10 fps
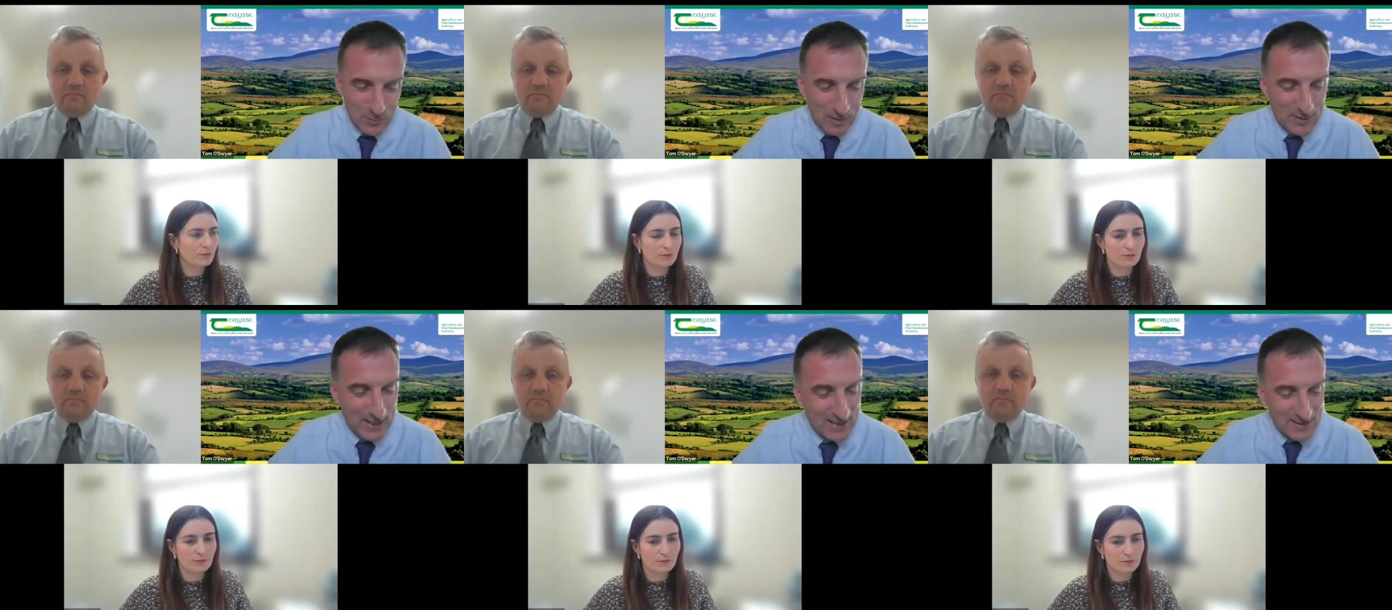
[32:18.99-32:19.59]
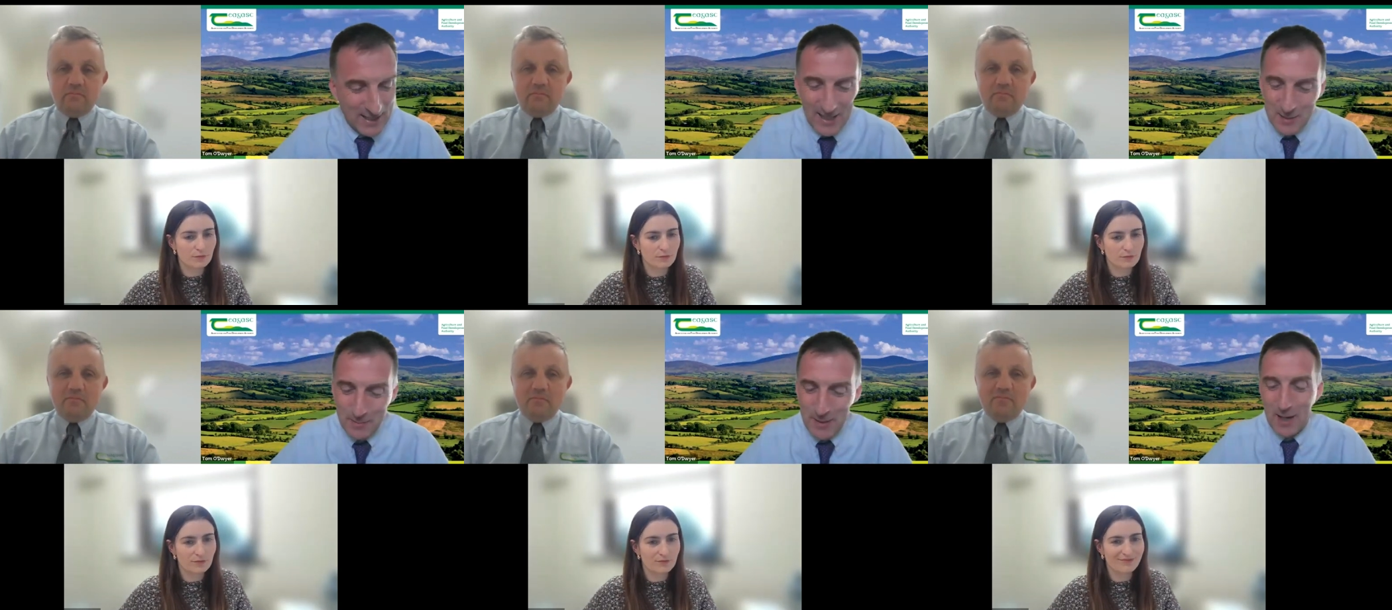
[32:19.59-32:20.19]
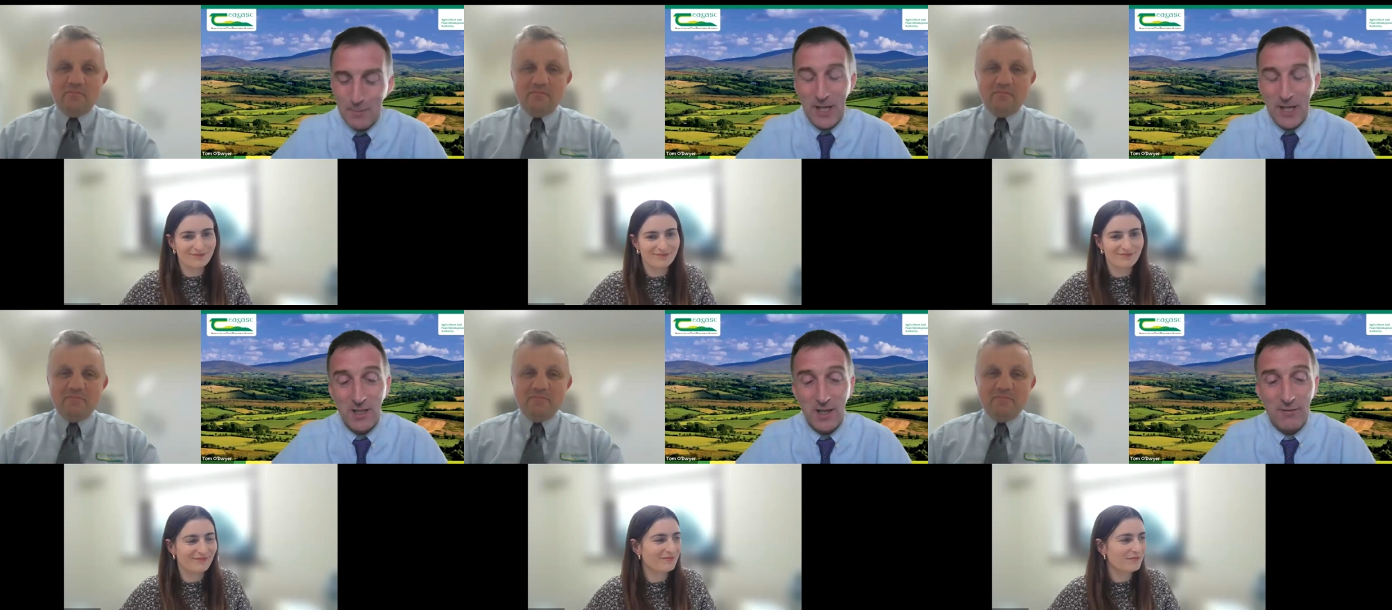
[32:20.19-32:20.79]
Speaker 1: Maybe it has it has to be a
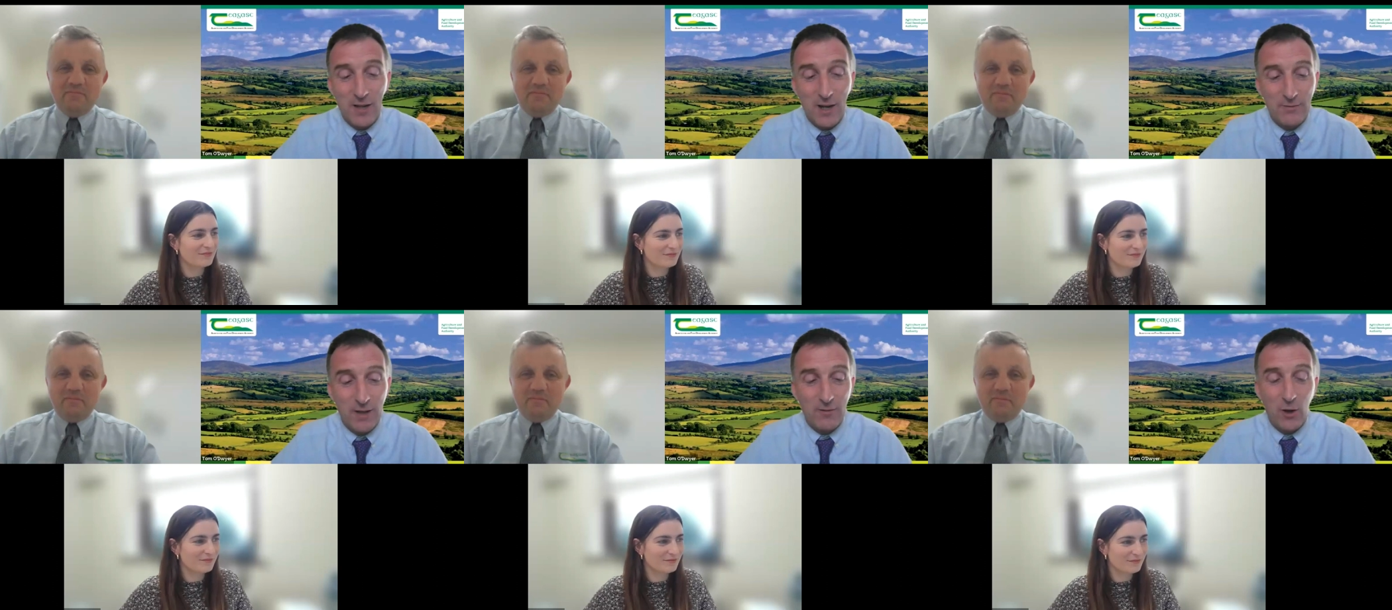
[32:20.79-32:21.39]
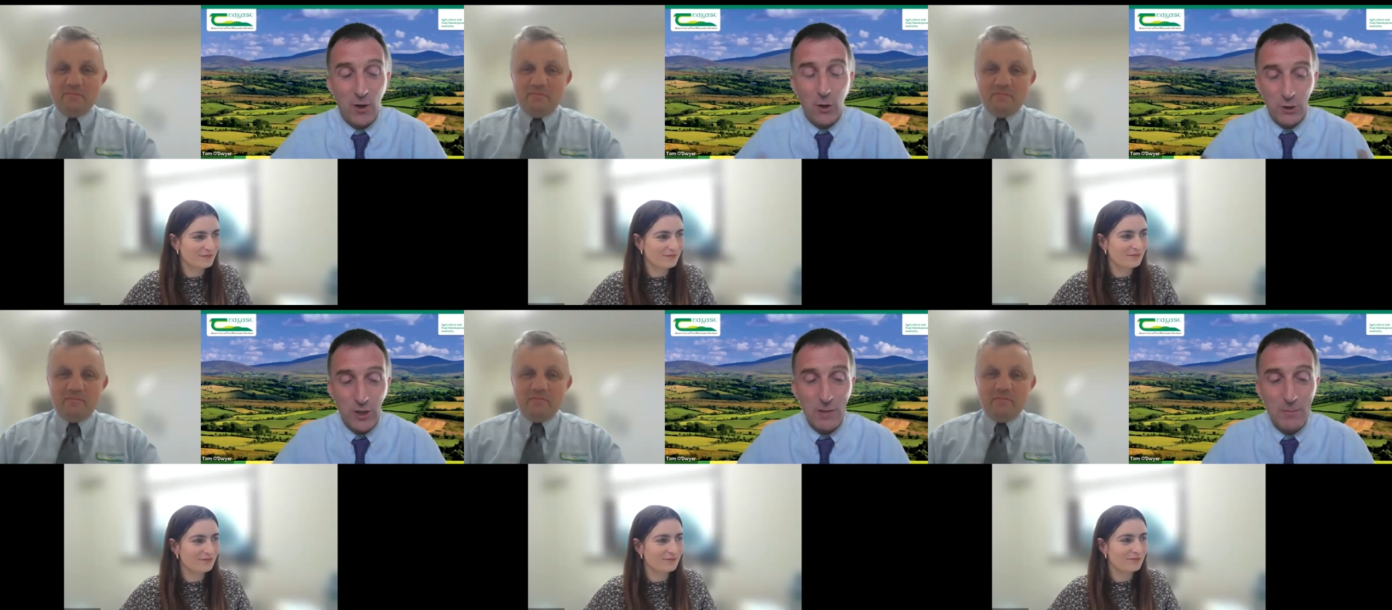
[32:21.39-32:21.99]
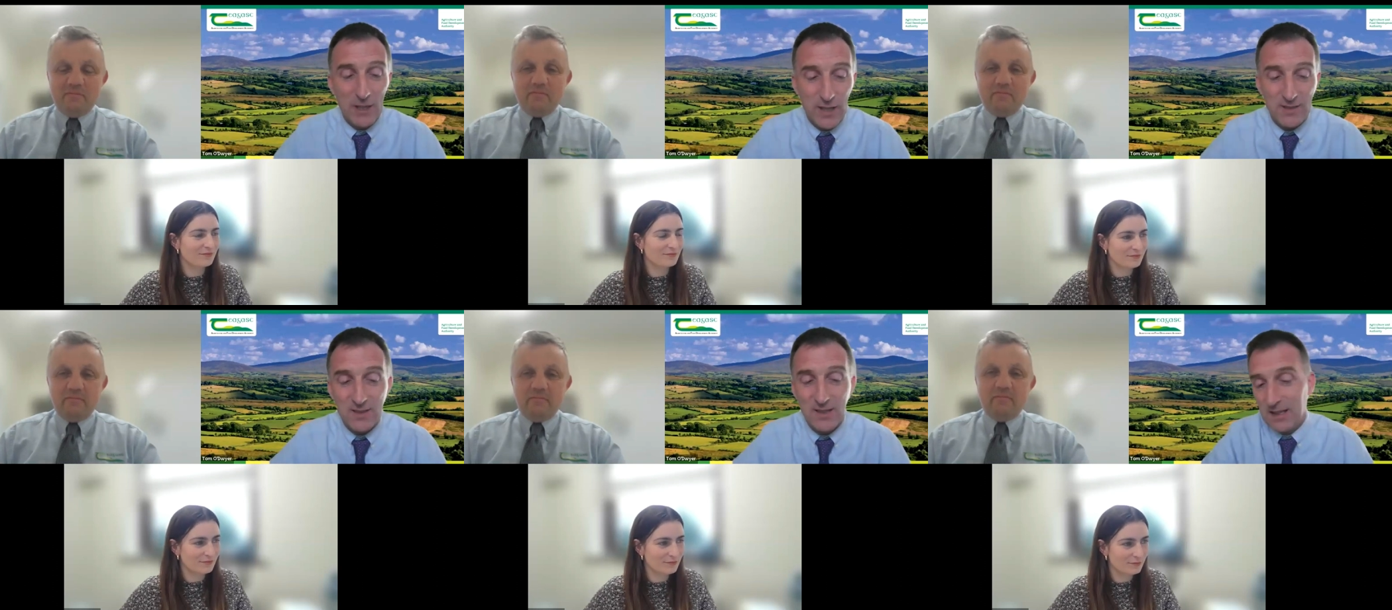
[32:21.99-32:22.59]
combination of of, of all three
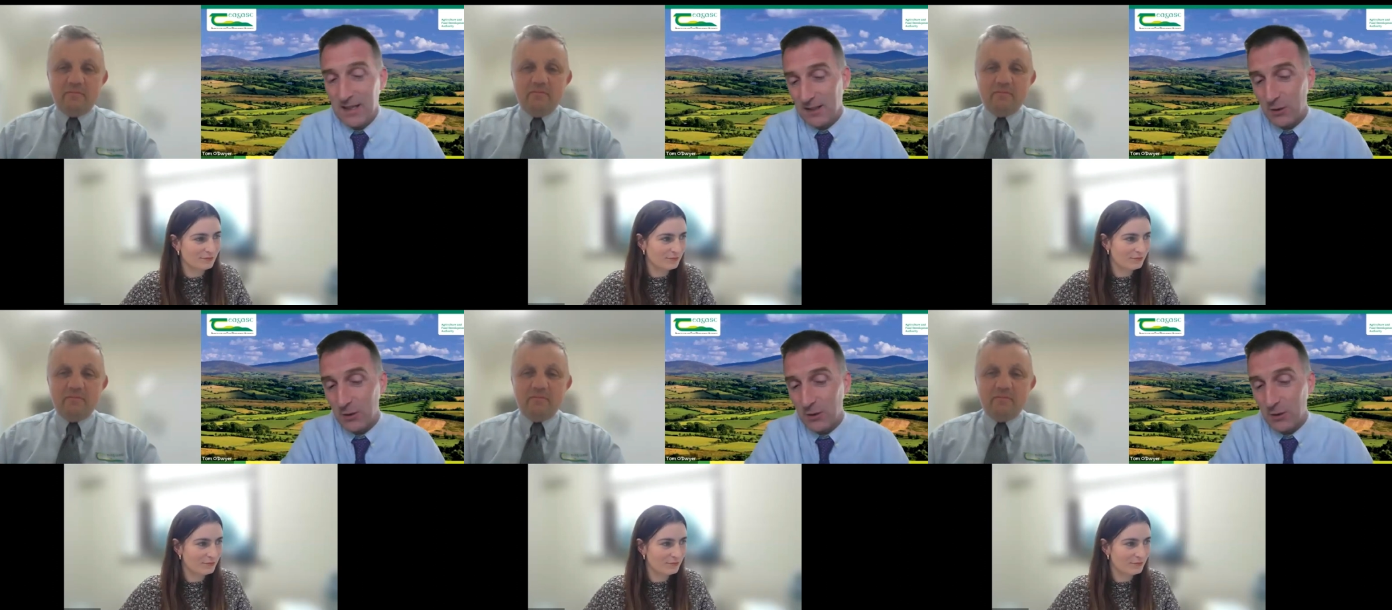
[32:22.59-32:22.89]
metrics: the